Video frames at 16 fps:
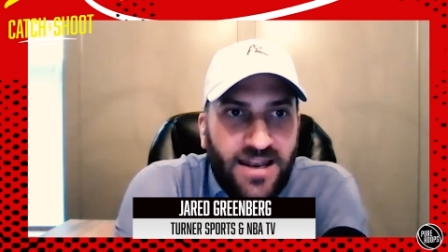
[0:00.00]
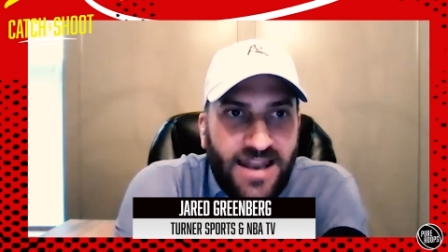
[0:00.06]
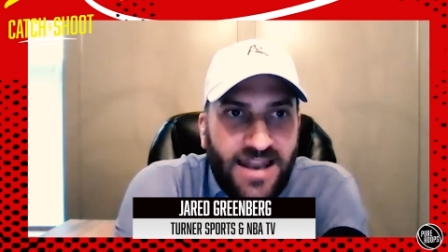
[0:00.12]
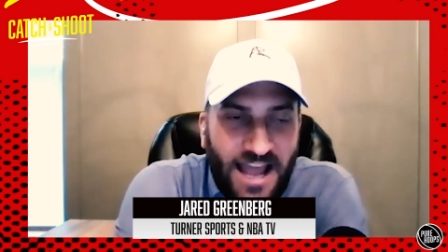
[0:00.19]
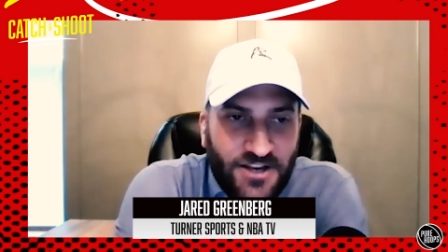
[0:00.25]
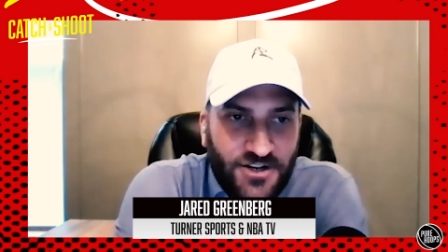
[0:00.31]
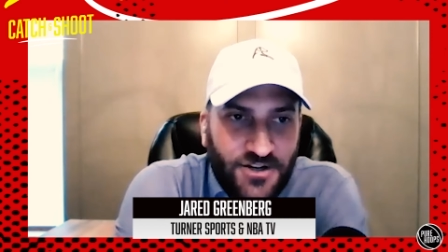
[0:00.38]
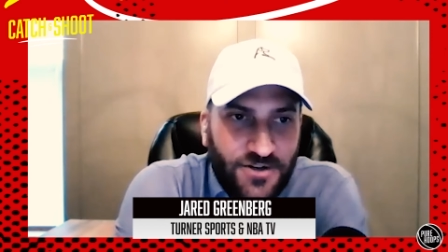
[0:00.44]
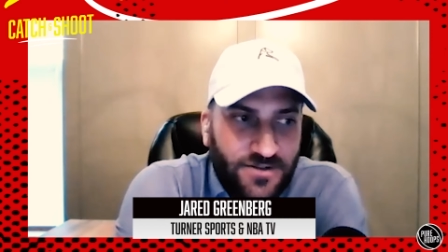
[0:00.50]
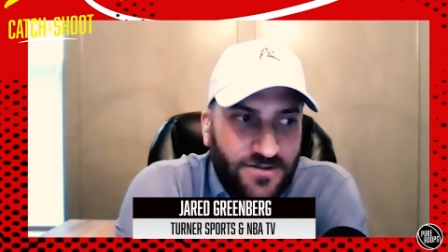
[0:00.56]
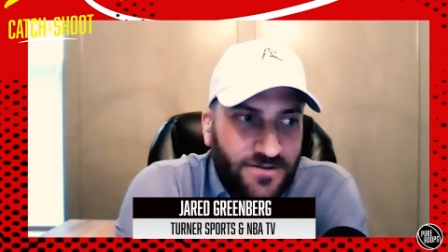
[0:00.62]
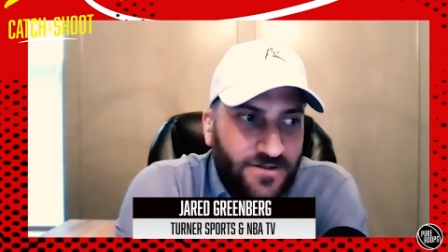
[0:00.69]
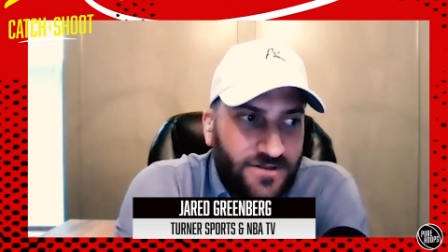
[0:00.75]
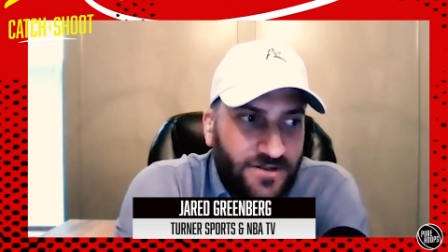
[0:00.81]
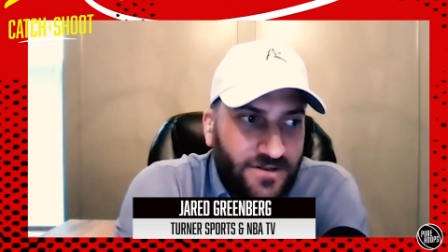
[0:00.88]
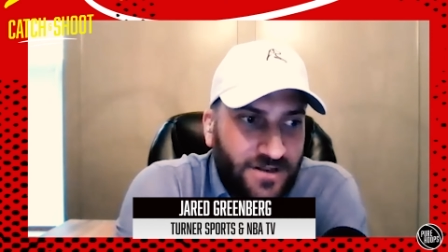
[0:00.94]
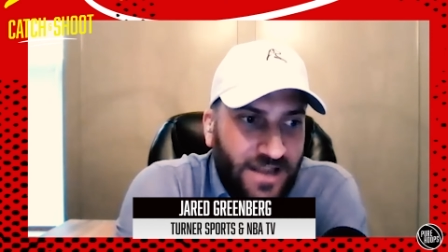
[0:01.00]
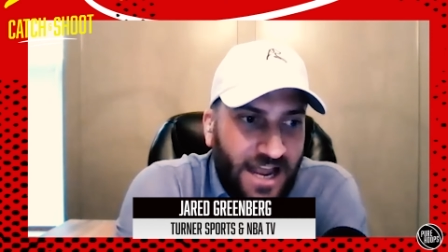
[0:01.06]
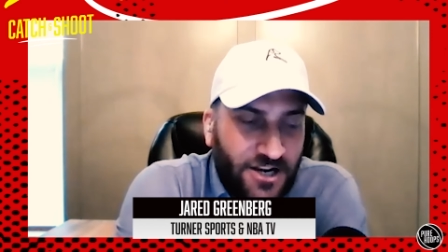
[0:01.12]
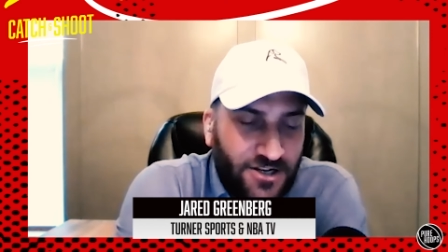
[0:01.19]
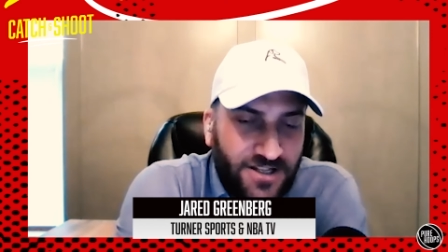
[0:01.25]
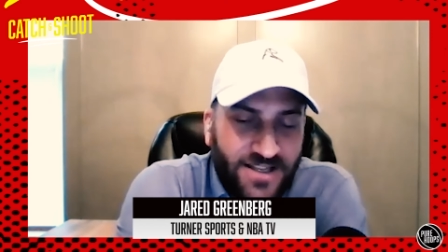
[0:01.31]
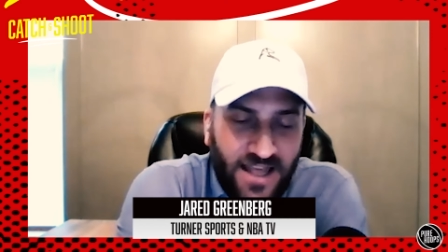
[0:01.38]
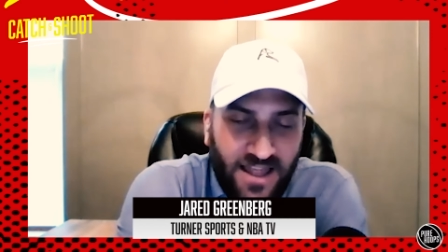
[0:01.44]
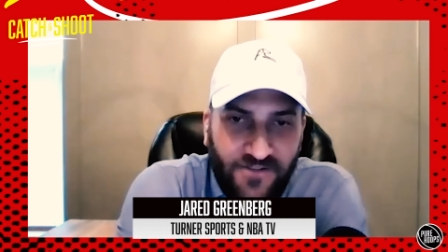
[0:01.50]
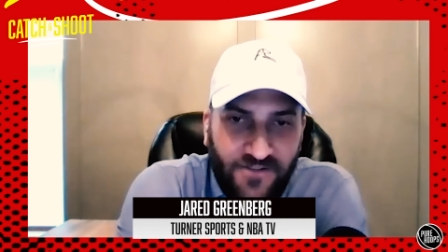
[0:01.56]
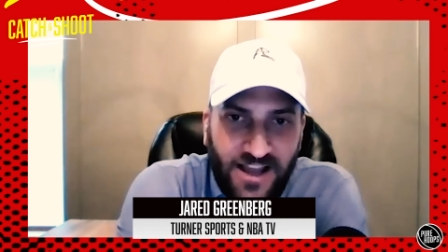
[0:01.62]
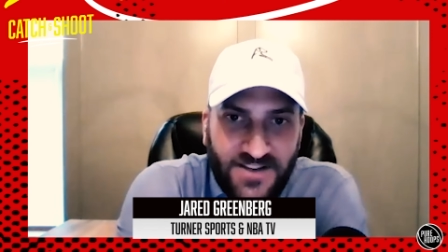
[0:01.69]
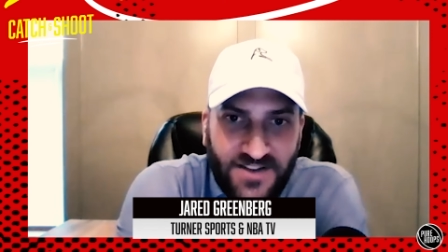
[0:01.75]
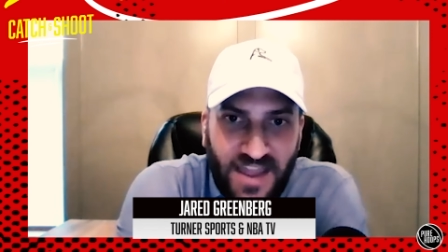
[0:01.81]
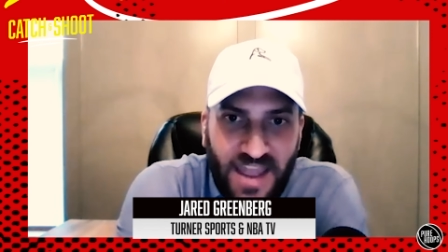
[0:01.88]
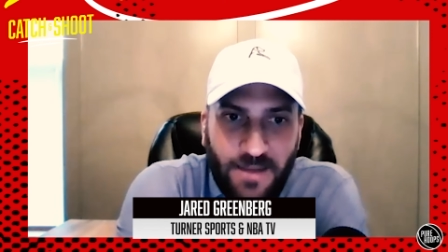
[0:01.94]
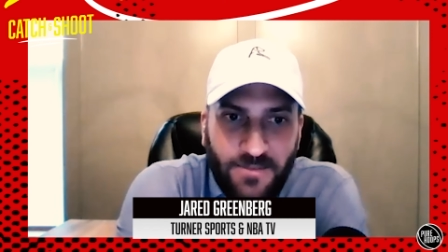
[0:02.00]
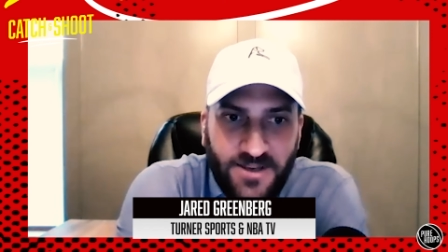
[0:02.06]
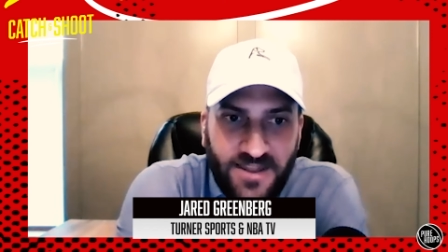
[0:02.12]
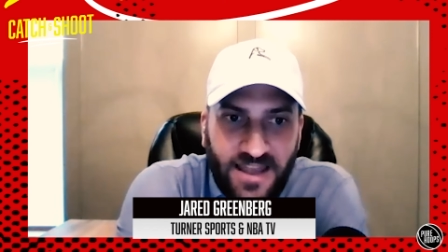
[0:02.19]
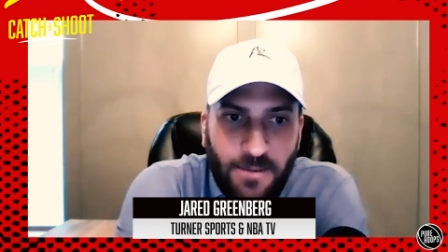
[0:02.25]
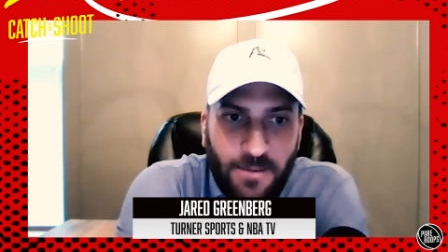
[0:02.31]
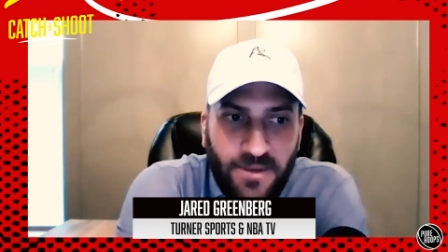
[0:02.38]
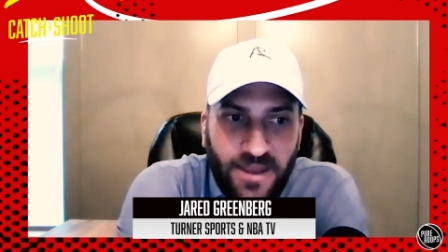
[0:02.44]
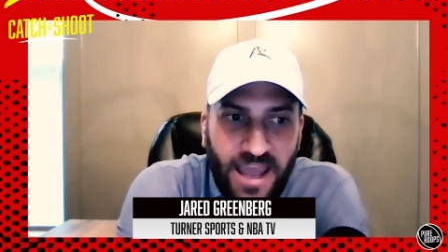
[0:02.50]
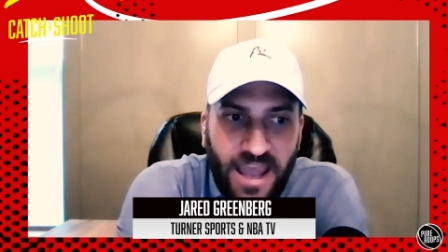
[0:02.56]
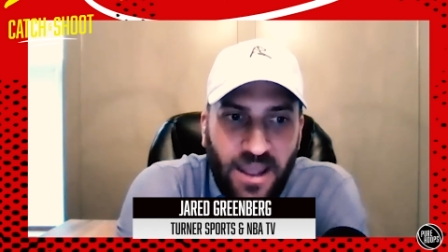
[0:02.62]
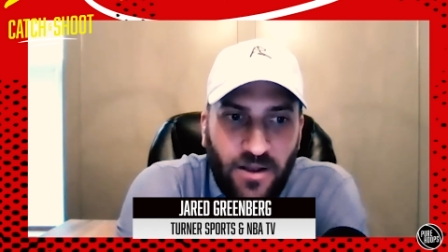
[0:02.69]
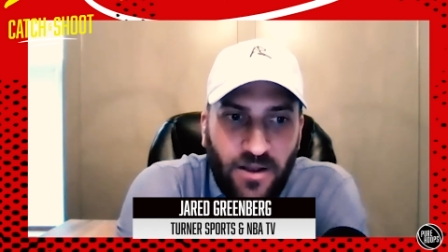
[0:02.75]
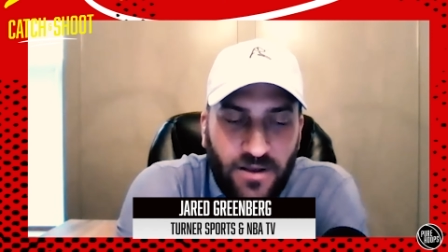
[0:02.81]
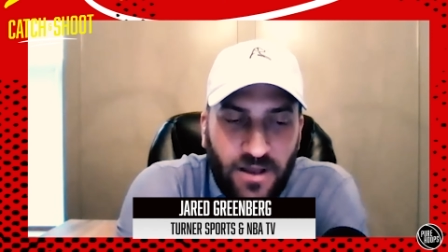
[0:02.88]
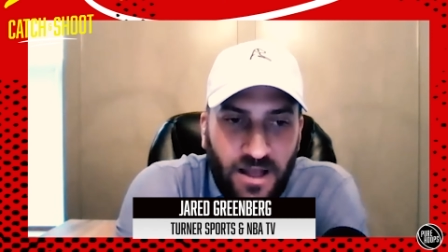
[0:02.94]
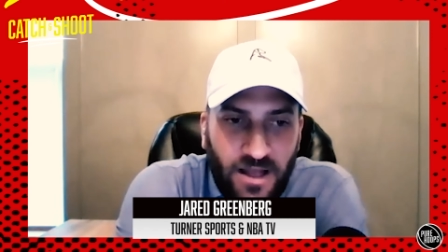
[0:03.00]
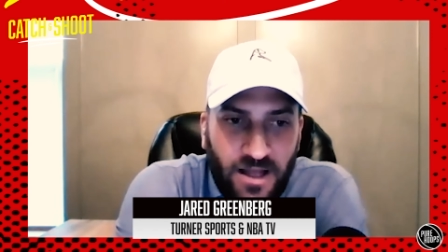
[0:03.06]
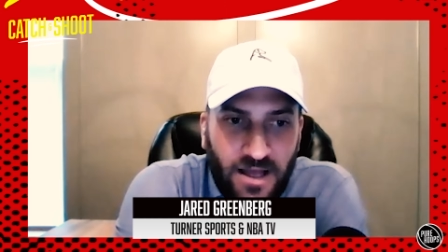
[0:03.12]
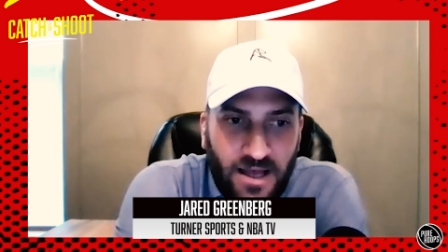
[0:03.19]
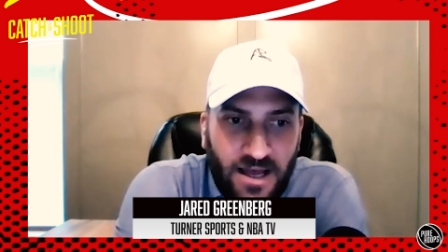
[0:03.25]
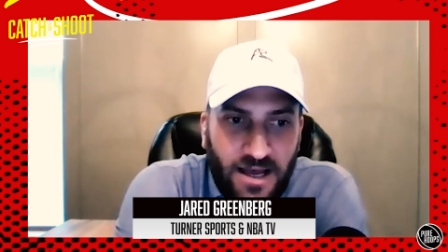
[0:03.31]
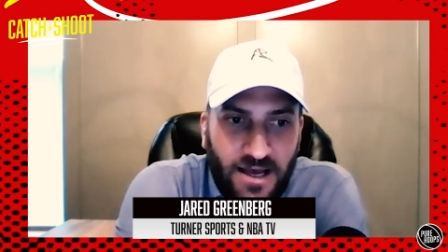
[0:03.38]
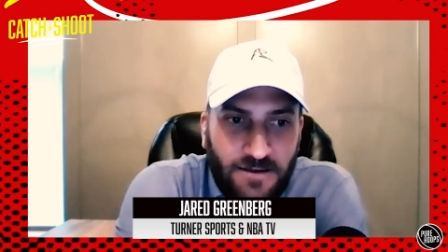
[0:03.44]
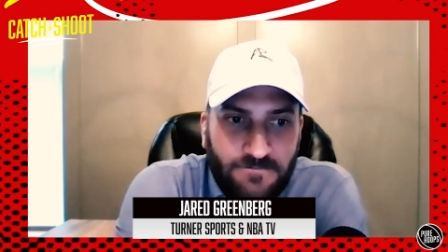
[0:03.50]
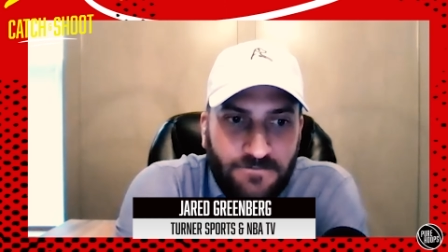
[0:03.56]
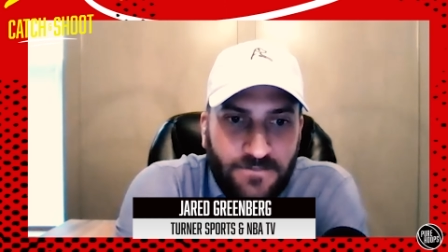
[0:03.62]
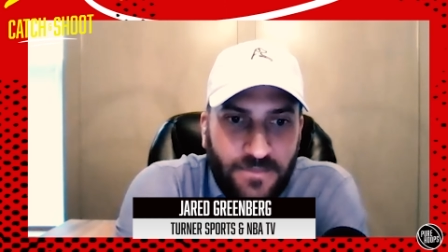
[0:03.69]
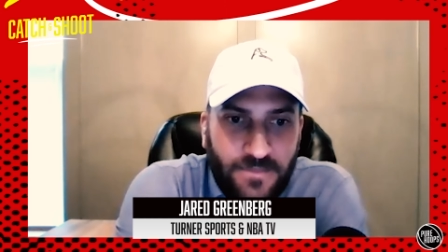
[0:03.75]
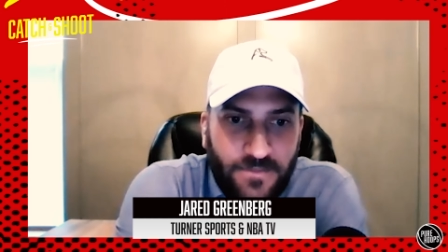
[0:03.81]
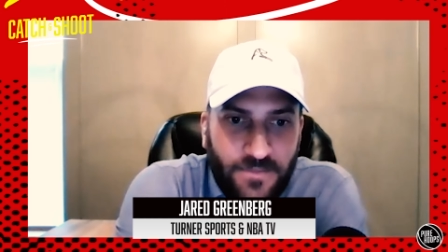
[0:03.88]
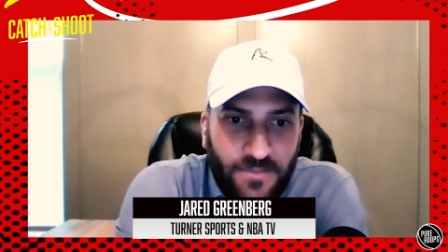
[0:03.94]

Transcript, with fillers: national nationally televised games in the NBA um,